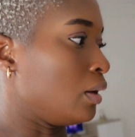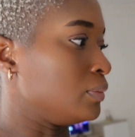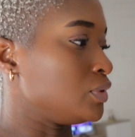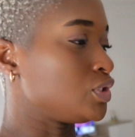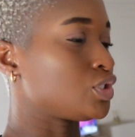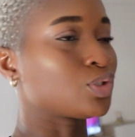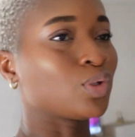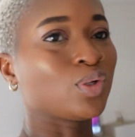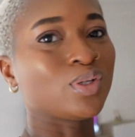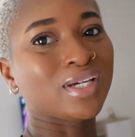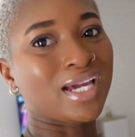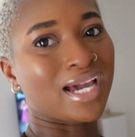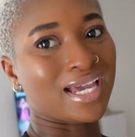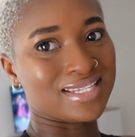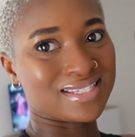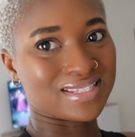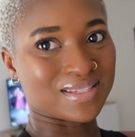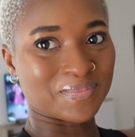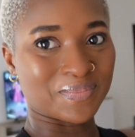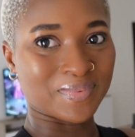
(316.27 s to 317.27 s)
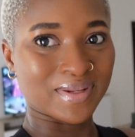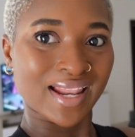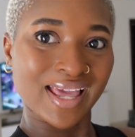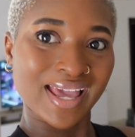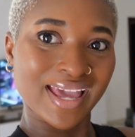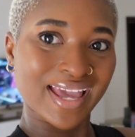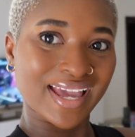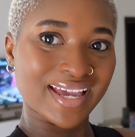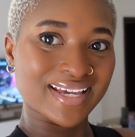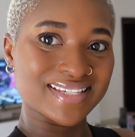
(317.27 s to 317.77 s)
show you guys the
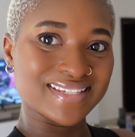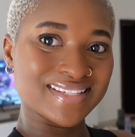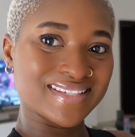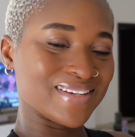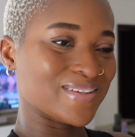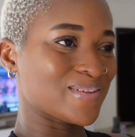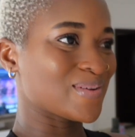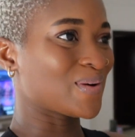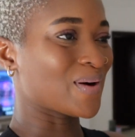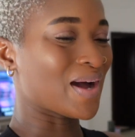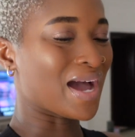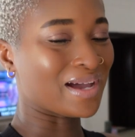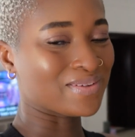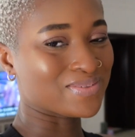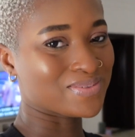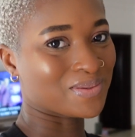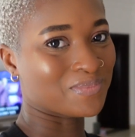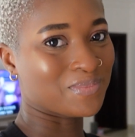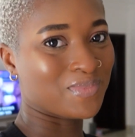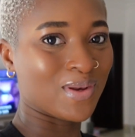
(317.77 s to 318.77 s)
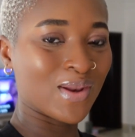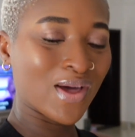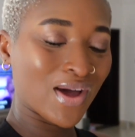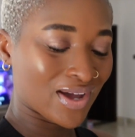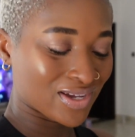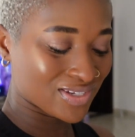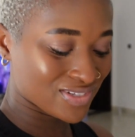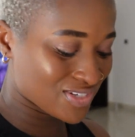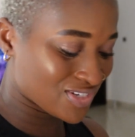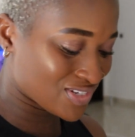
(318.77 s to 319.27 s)
place, you know, have some
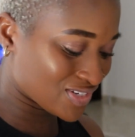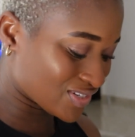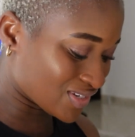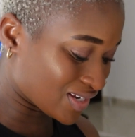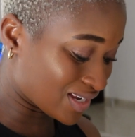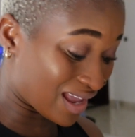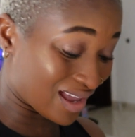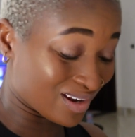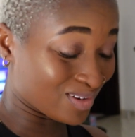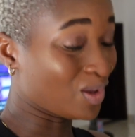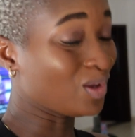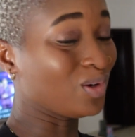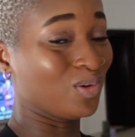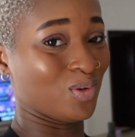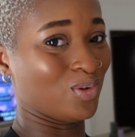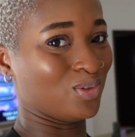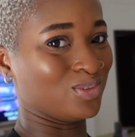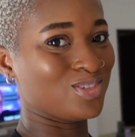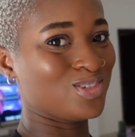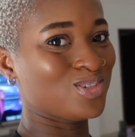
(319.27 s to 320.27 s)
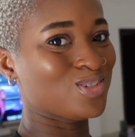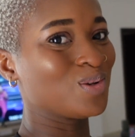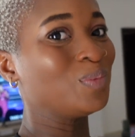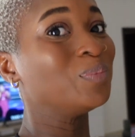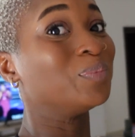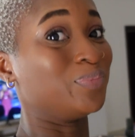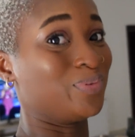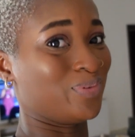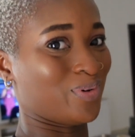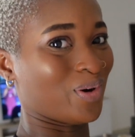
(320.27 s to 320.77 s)
lunch. Not lunch,
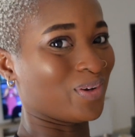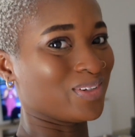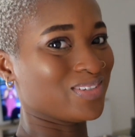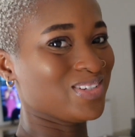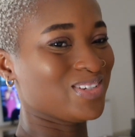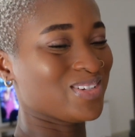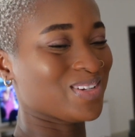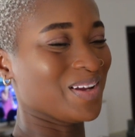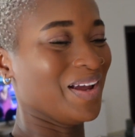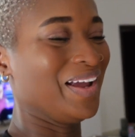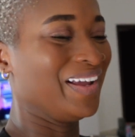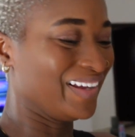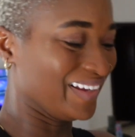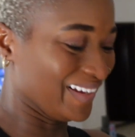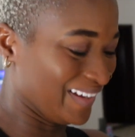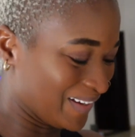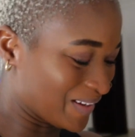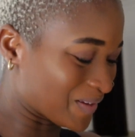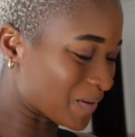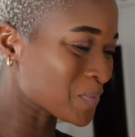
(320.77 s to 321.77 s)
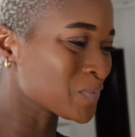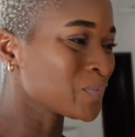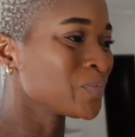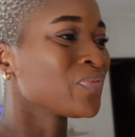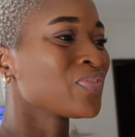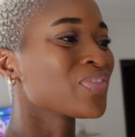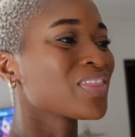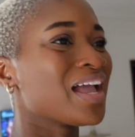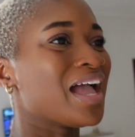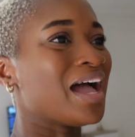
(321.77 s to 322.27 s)
brunch.
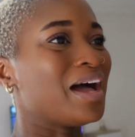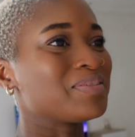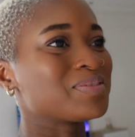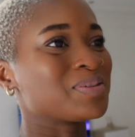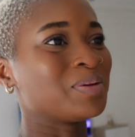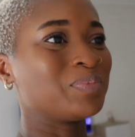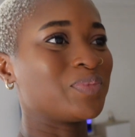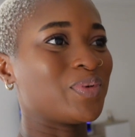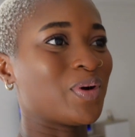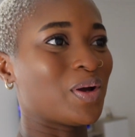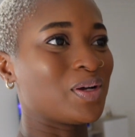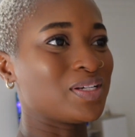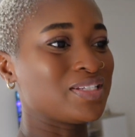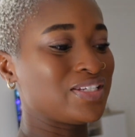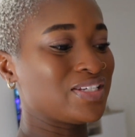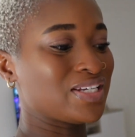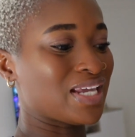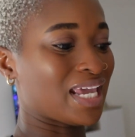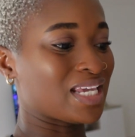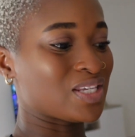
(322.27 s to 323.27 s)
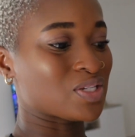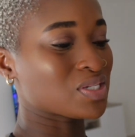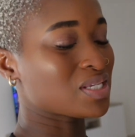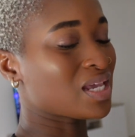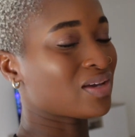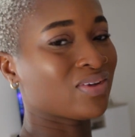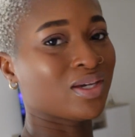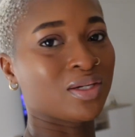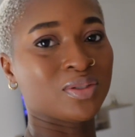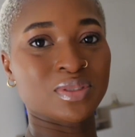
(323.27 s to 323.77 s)
Have some brunch and just
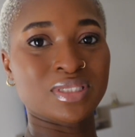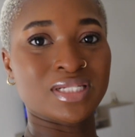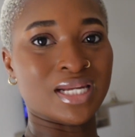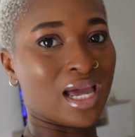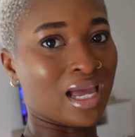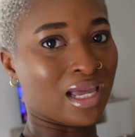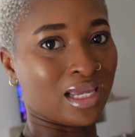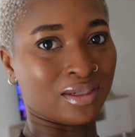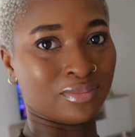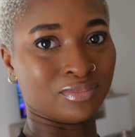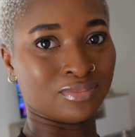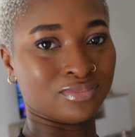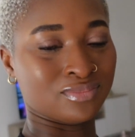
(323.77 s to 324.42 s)
have a good time.